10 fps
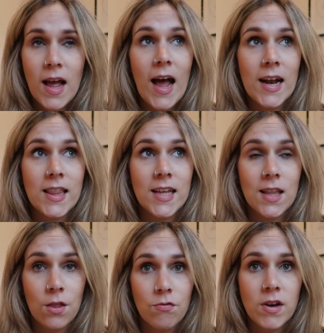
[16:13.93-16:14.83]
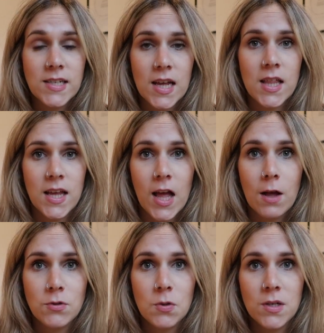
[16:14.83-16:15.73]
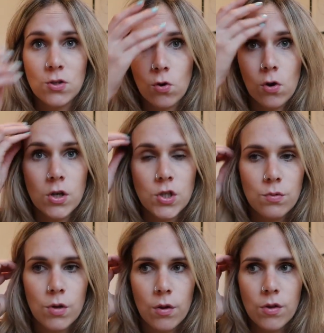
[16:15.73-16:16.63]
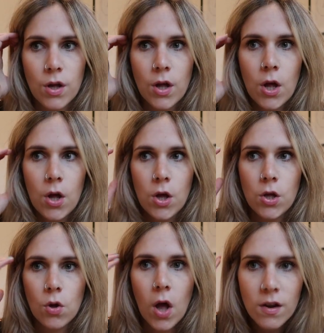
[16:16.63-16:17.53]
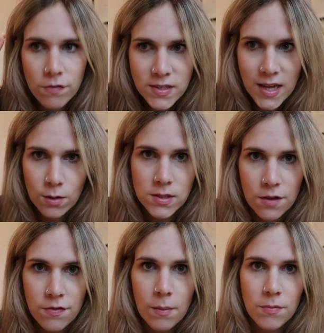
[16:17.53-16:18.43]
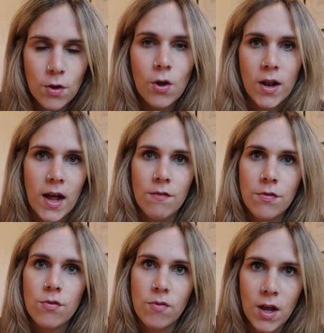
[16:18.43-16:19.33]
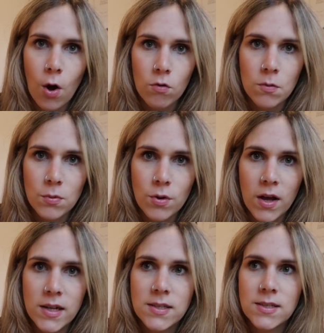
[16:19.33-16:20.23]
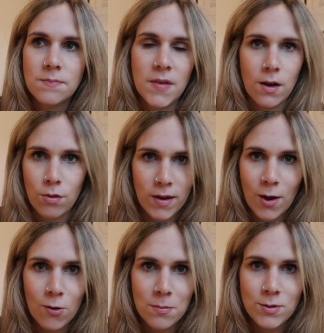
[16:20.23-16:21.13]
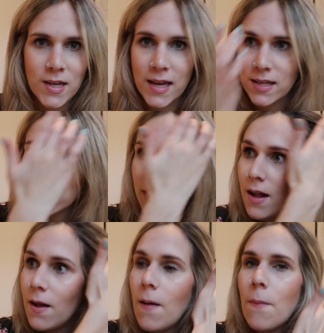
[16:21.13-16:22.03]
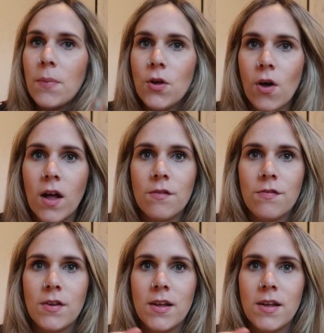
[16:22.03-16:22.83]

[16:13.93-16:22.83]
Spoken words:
and I think the 3-day thing helps you be strong, because you know that you kind of set yourself up that you're going to have 3 horrible nights and 3 horrible days, but you kind of